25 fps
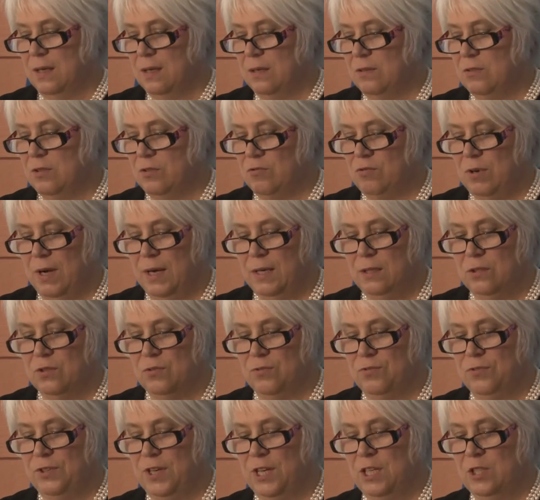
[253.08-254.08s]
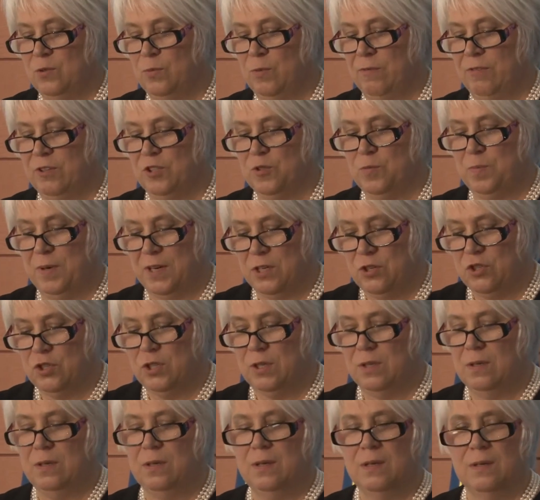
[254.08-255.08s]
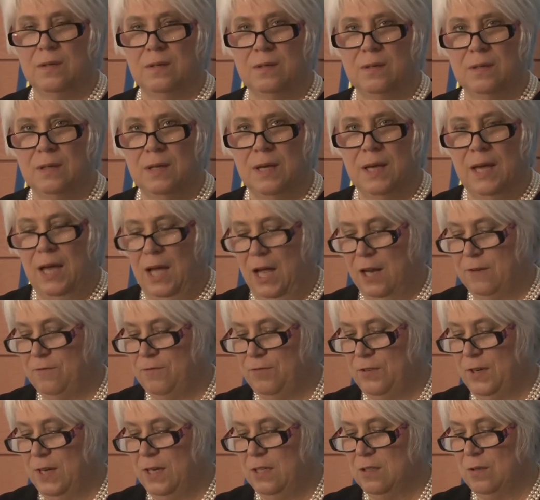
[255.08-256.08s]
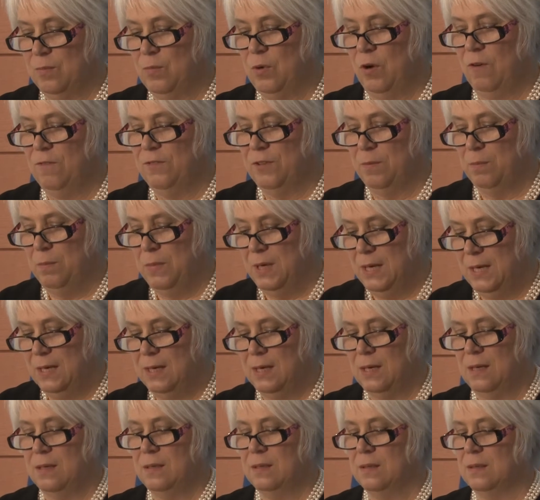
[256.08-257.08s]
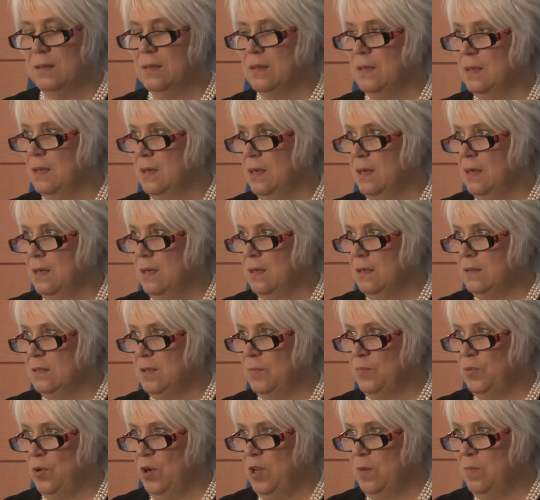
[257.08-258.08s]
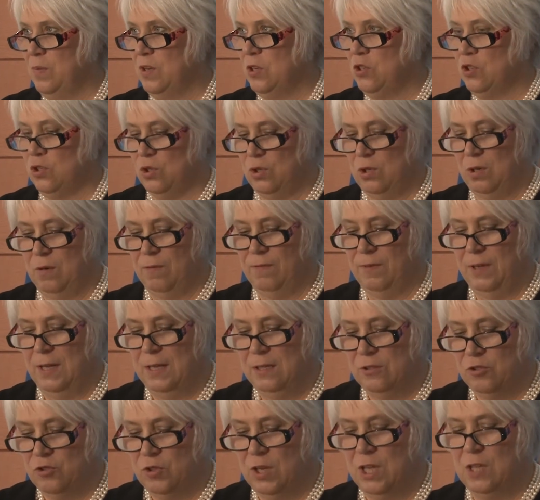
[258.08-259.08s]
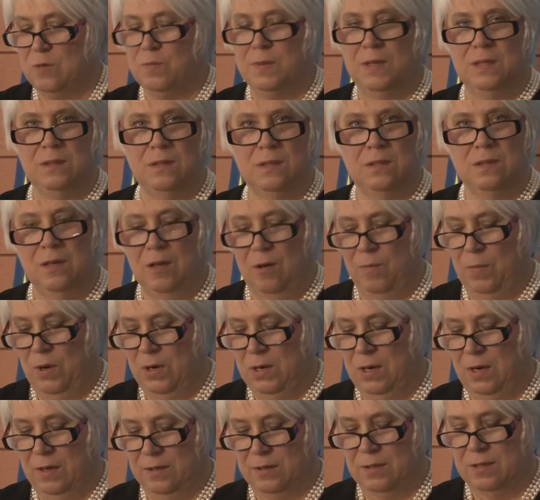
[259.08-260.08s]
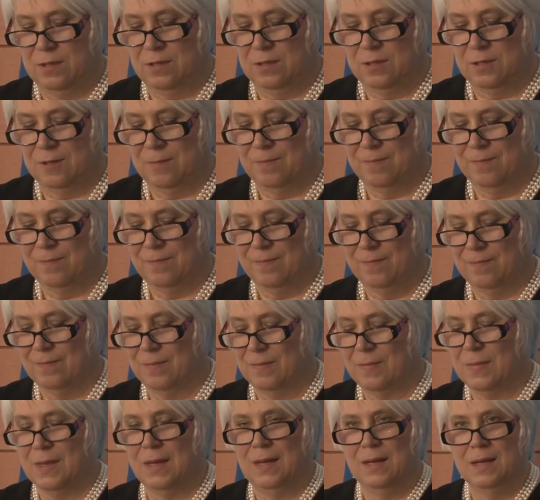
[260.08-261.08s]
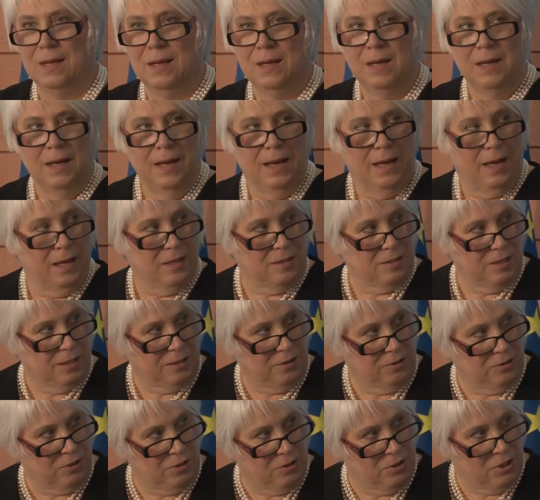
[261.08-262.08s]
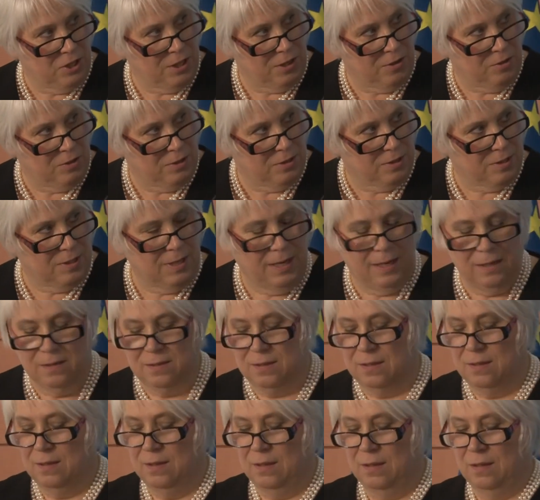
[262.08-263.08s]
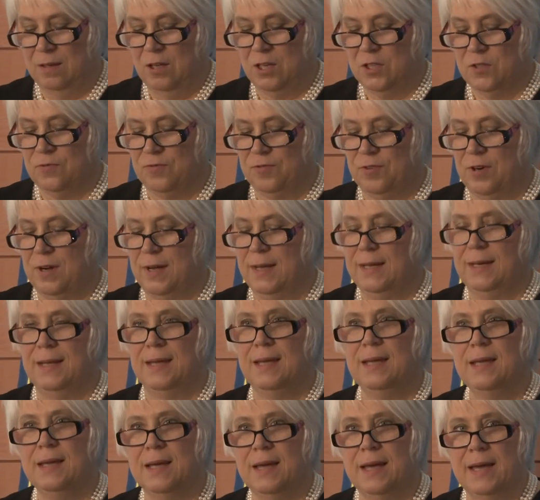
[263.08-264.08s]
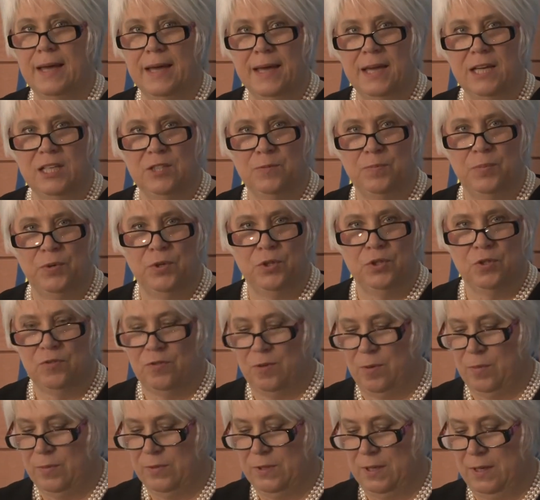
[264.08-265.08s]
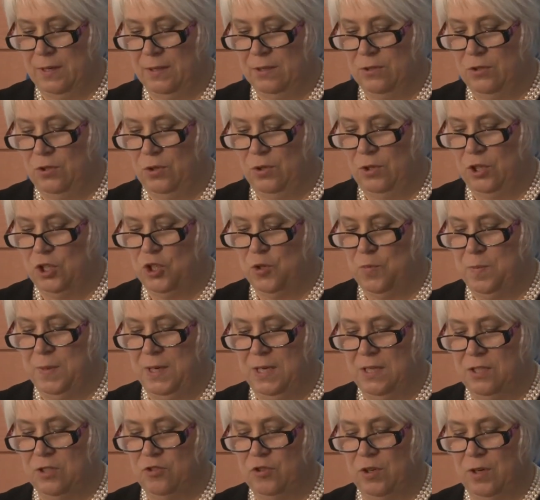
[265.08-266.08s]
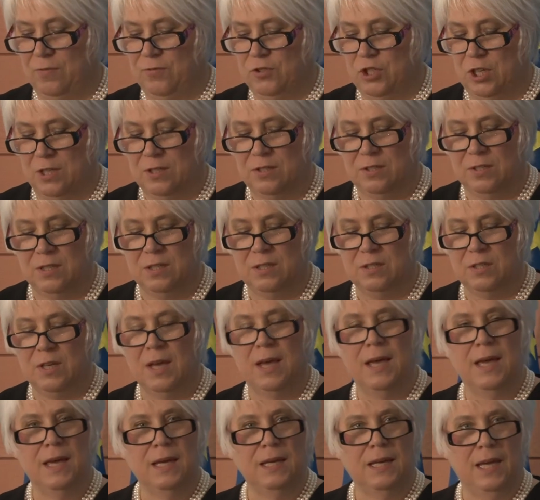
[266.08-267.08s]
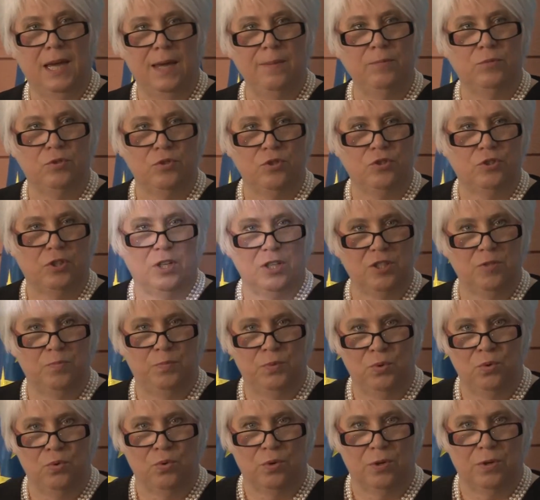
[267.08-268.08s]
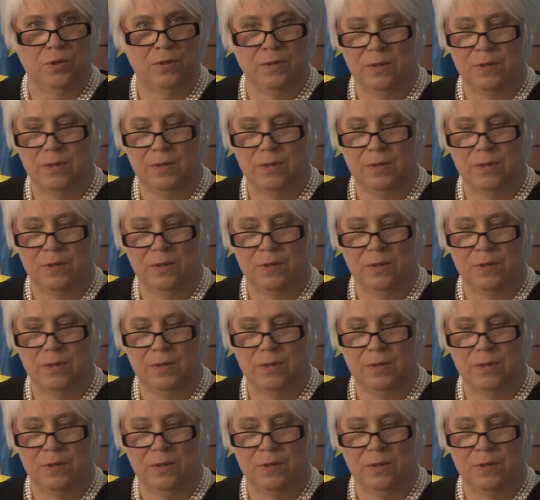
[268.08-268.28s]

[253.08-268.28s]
the right to freedom of expression and freedom of the media, the prohibition of ill treatment, among others. As Secretary General said last Friday, experts from the Turkish Ministry of Justice came to Strasbourg